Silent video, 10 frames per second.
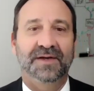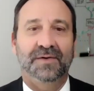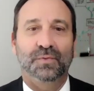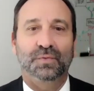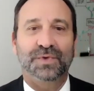
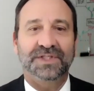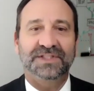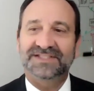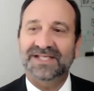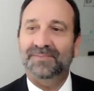
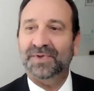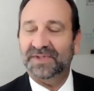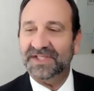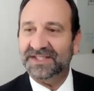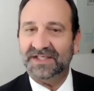we
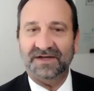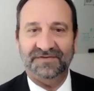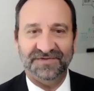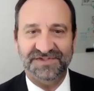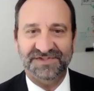typically think
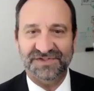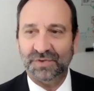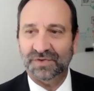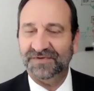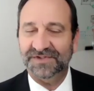of as
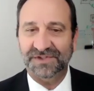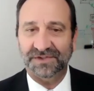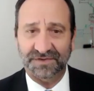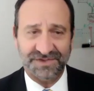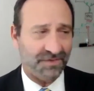sort of
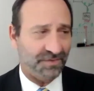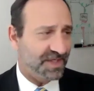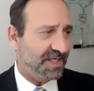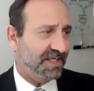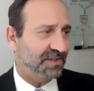insular. So
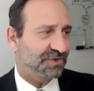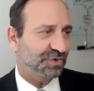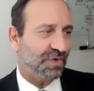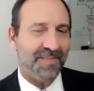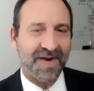he'll
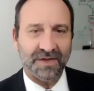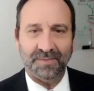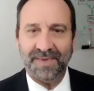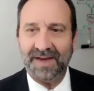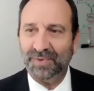try
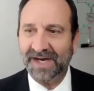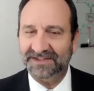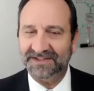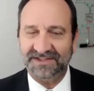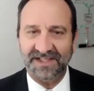medical
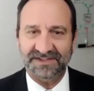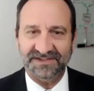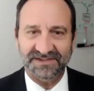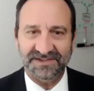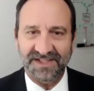malpractice
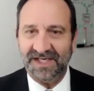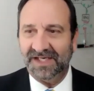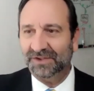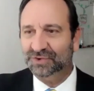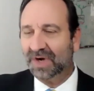cases,
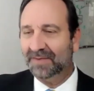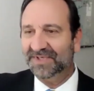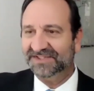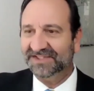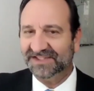he'll try business